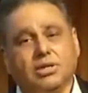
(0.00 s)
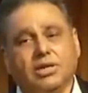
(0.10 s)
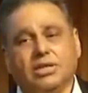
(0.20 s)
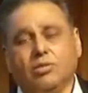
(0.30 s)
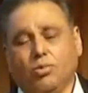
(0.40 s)

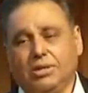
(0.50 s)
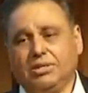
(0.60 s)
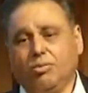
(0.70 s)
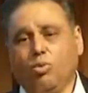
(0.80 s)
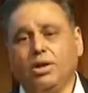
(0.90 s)
In other
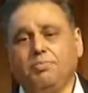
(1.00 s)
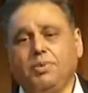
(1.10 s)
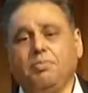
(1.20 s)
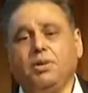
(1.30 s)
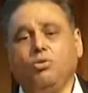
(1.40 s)
words, they want
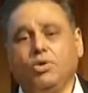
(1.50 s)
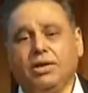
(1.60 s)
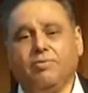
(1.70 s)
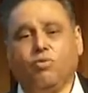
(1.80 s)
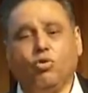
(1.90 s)
people who
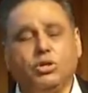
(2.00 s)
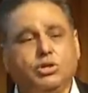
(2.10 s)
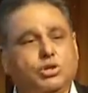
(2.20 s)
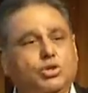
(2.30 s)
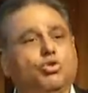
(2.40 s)
can
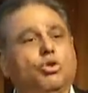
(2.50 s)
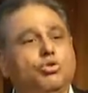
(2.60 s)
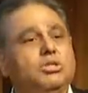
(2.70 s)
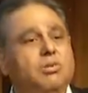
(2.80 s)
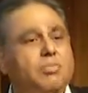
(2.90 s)
afford to
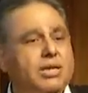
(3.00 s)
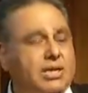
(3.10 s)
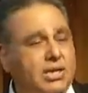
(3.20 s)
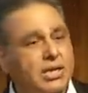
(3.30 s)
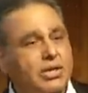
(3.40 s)
lose some
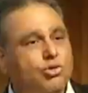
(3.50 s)
money.